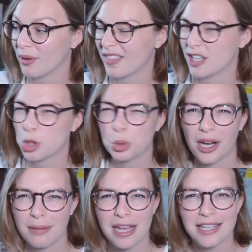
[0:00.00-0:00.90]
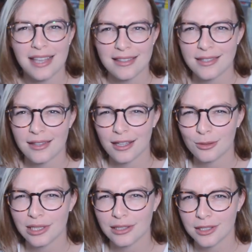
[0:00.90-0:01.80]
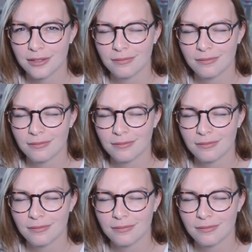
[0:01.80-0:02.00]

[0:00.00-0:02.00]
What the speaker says: and then try and make sense in the other ones.